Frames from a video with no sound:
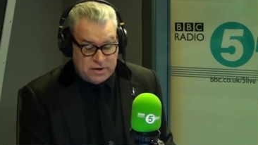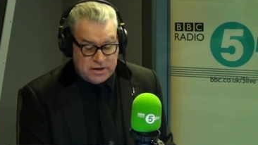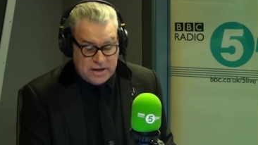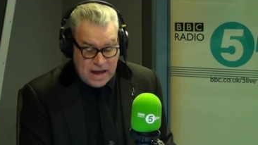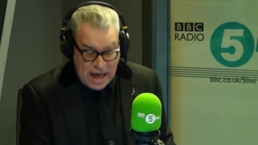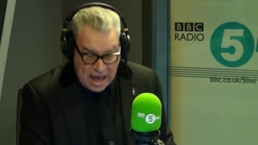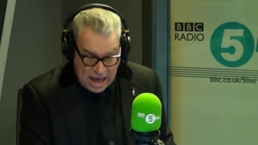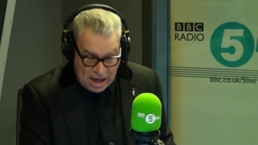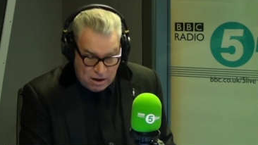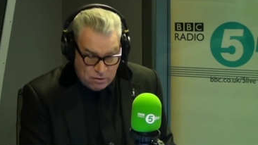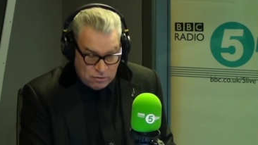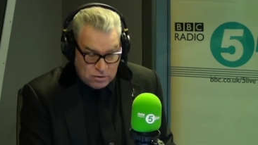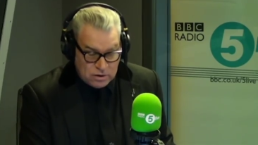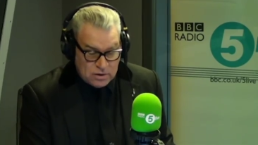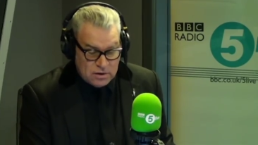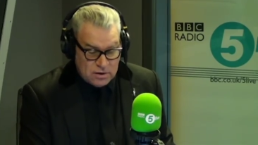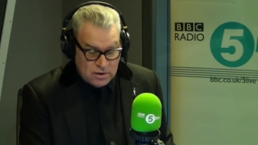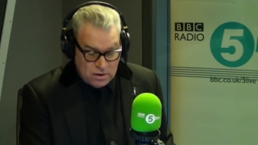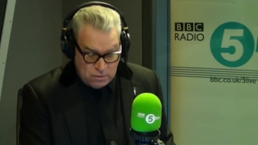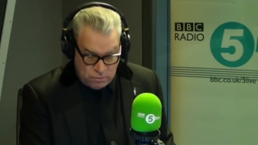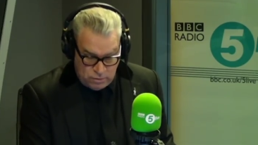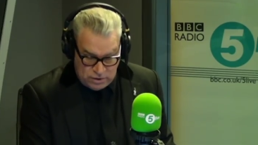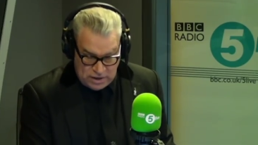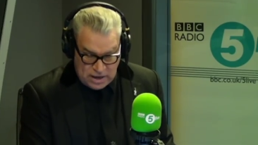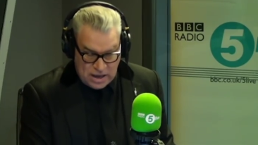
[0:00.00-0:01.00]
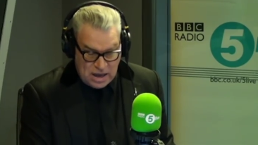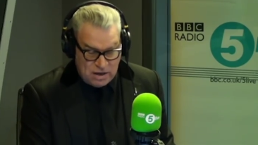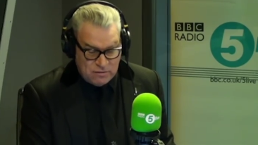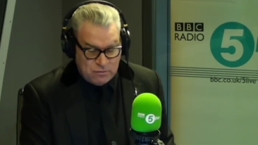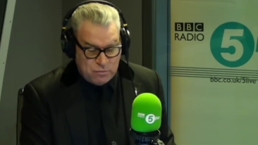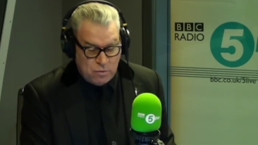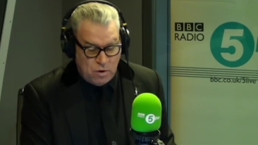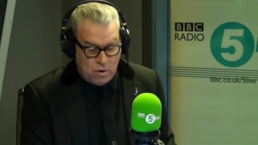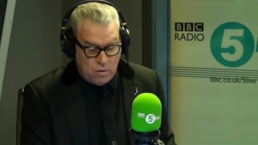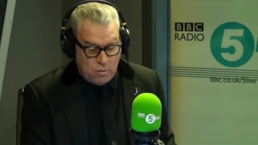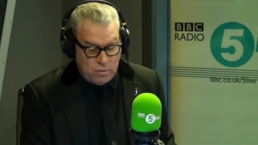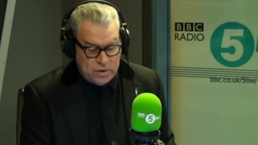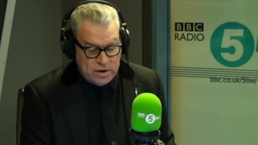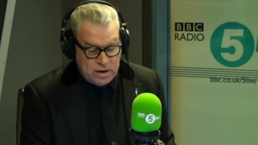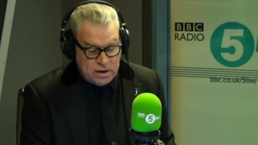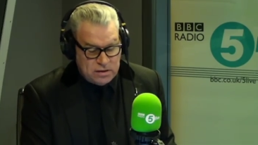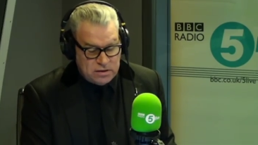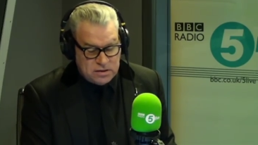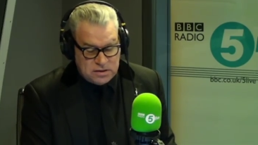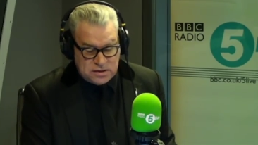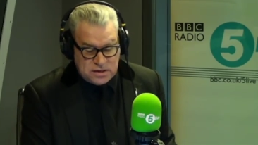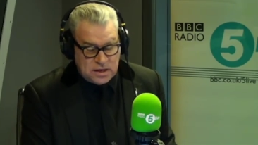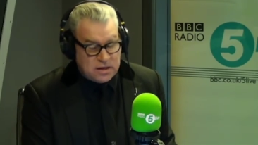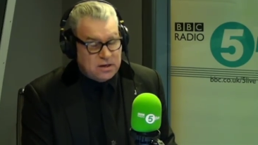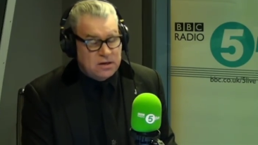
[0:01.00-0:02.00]
Now we have what we
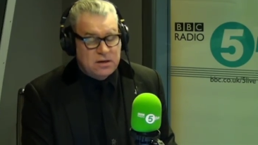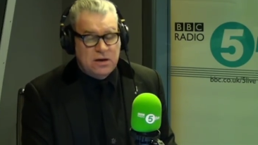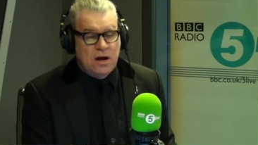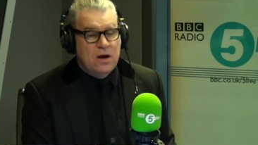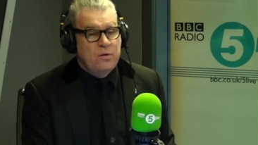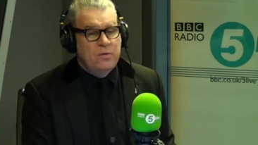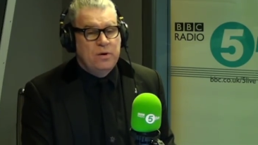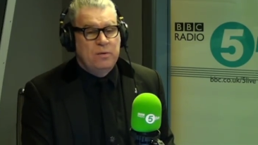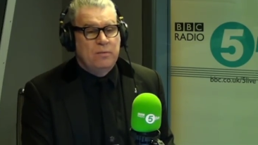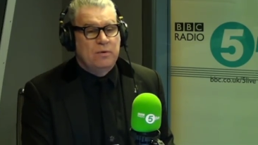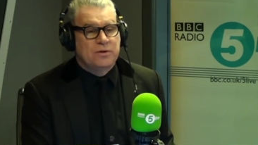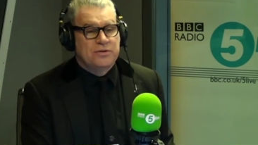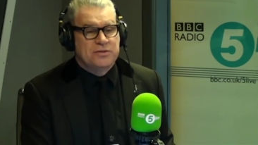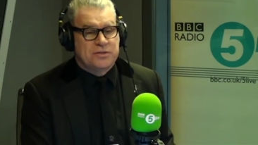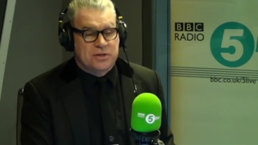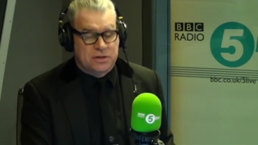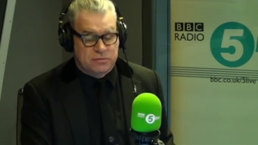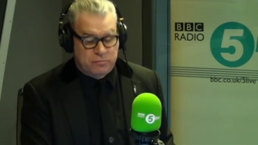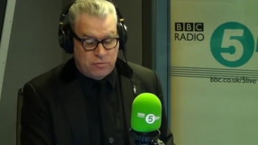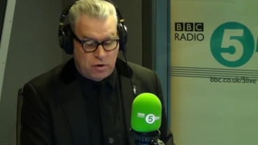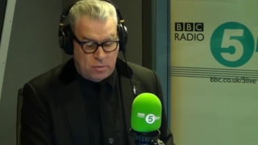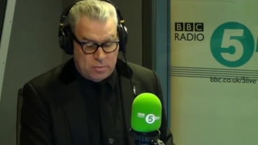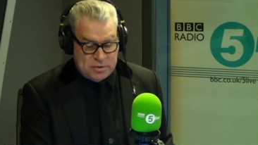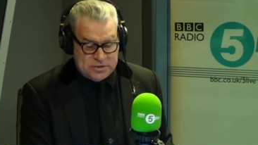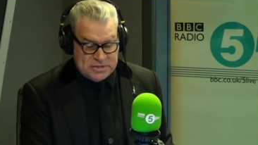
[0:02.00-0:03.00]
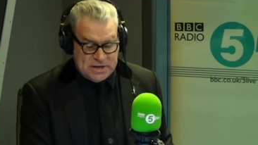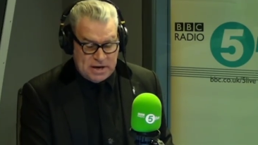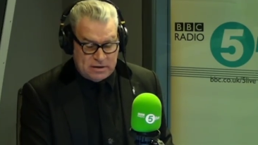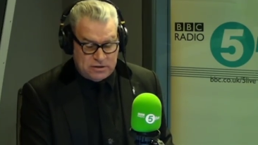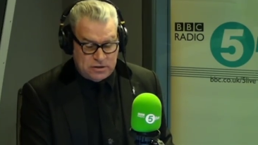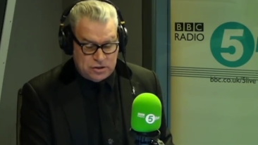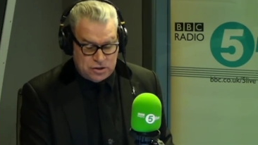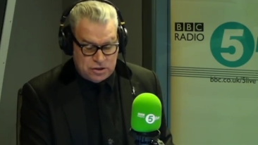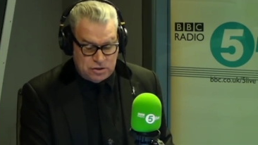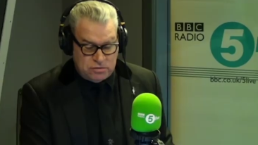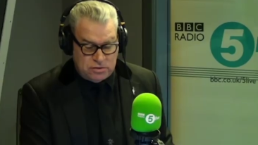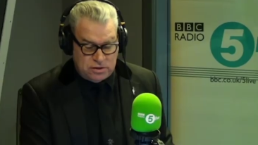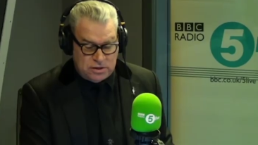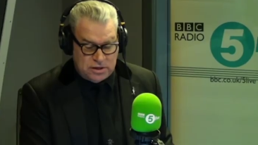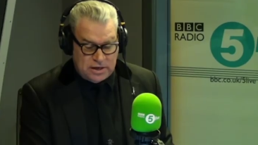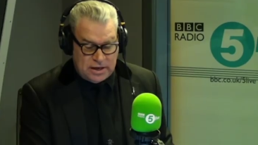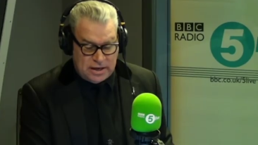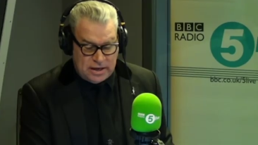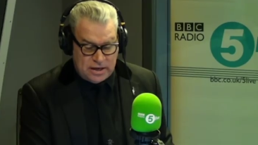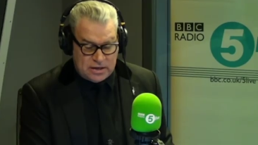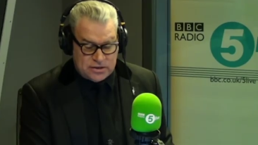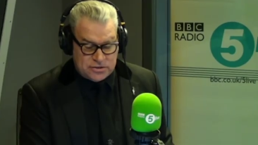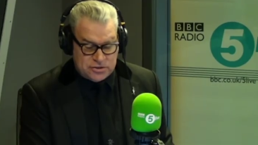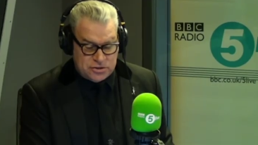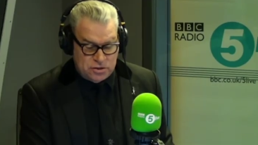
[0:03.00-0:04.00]
didn't know we wanted Robert Downey Jr.
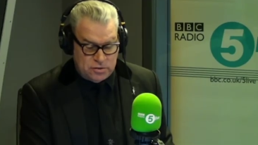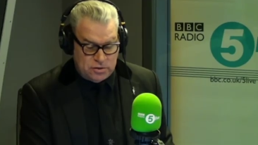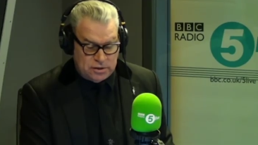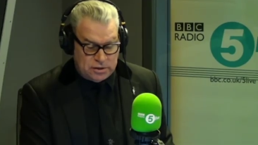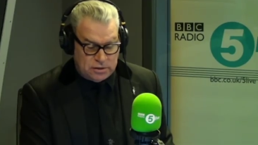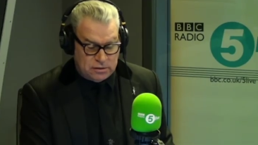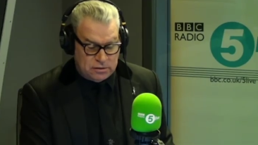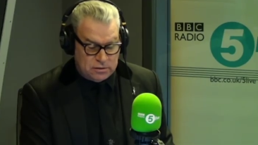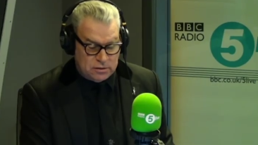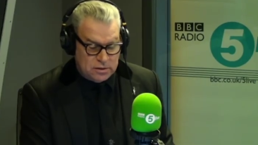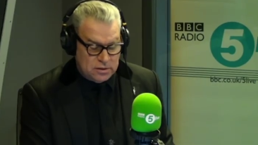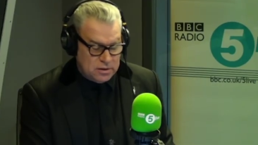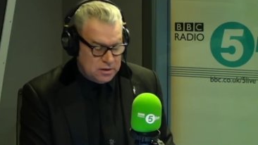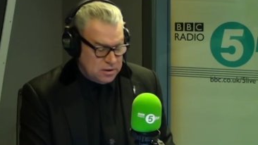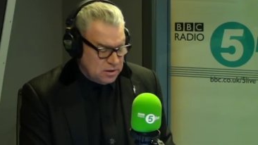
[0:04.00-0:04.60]
as Dolittle